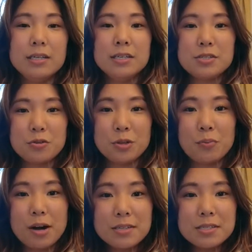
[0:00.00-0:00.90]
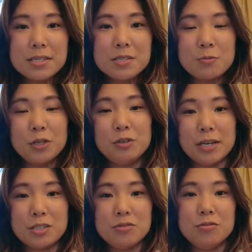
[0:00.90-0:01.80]
So the process when you
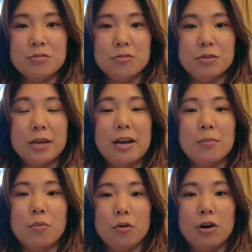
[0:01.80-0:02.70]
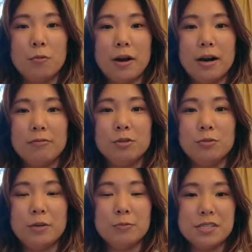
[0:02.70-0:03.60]
get to the airport where I flew
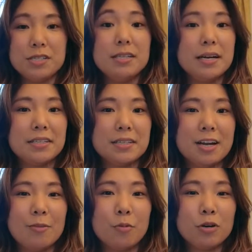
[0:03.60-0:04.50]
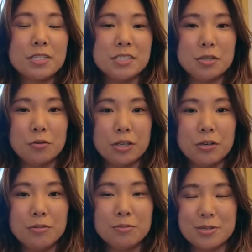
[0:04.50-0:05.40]
in was Narita Airport in
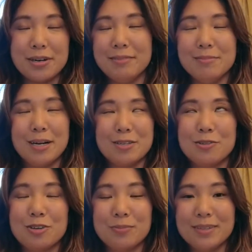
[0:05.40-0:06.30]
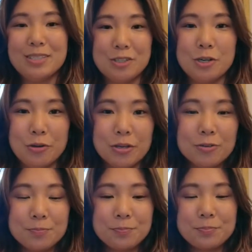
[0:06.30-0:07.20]
Tokyo. Not in Tokyo, but near
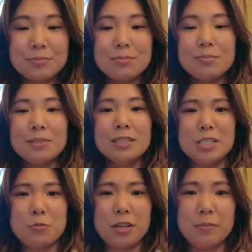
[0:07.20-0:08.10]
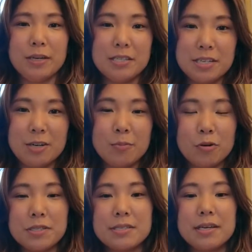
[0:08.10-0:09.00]
Tokyo. That's one of the biggest airports.